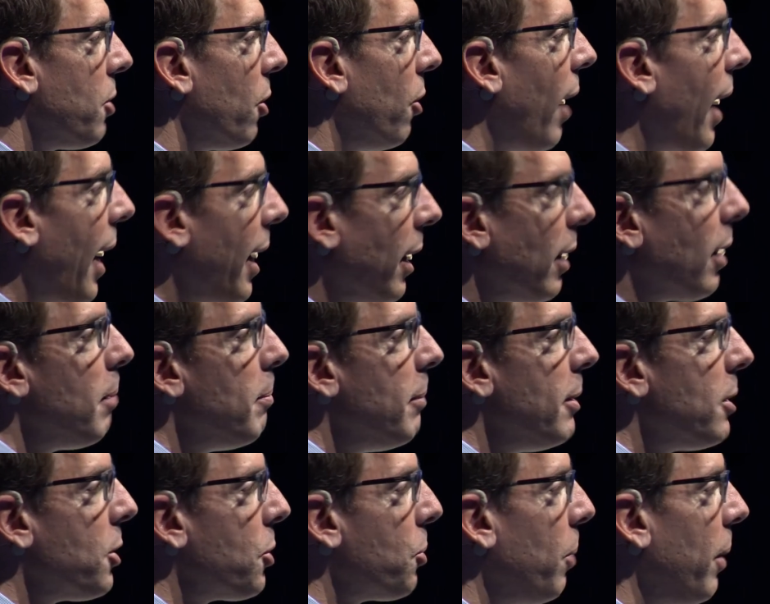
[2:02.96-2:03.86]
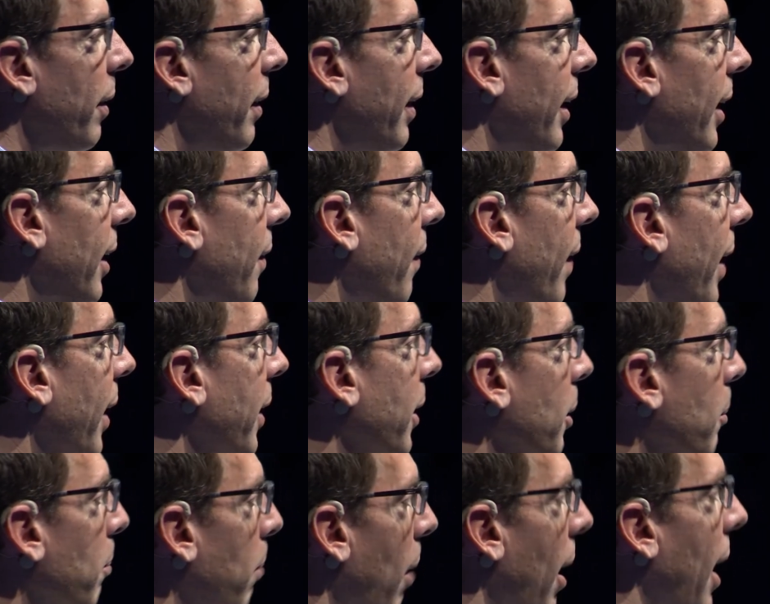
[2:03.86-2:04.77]
are elements within that
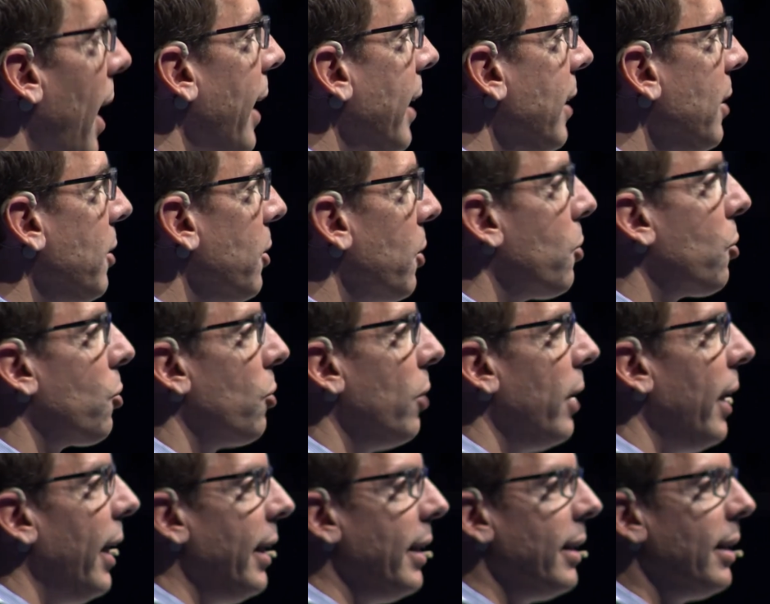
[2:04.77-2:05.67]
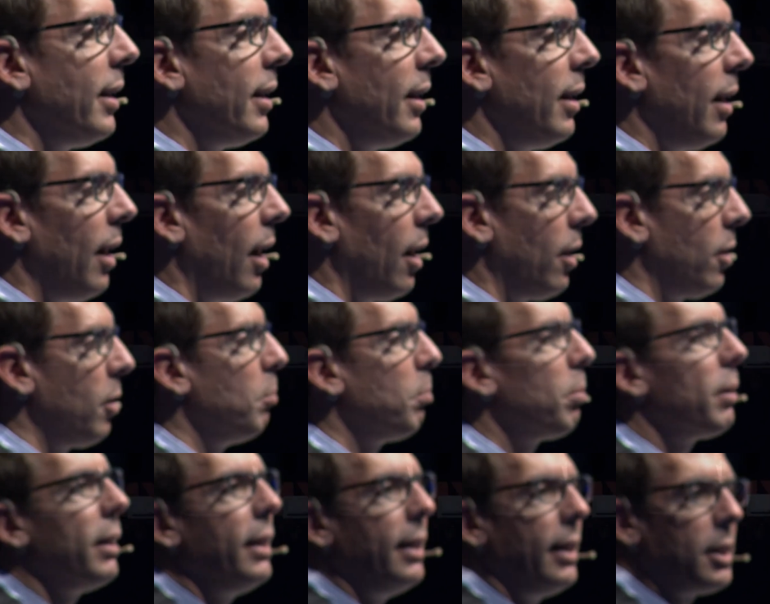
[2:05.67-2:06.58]
combine to create a
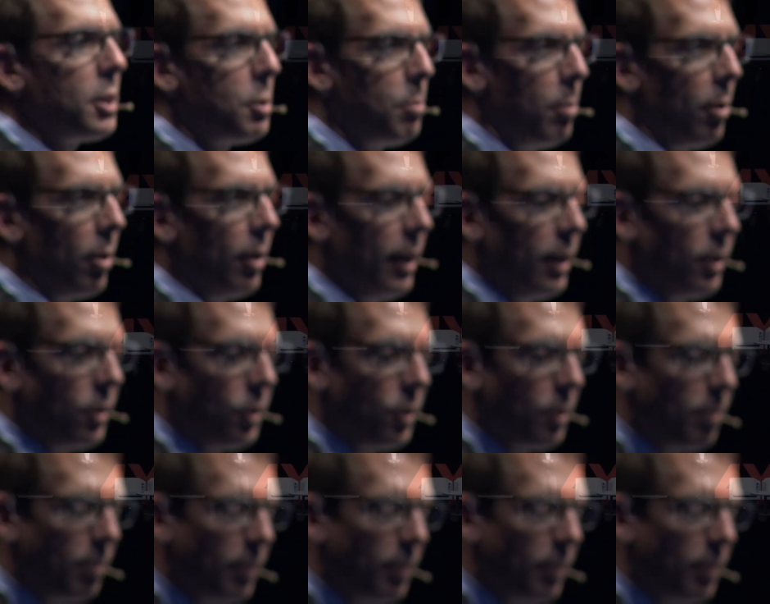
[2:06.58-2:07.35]
complete experience.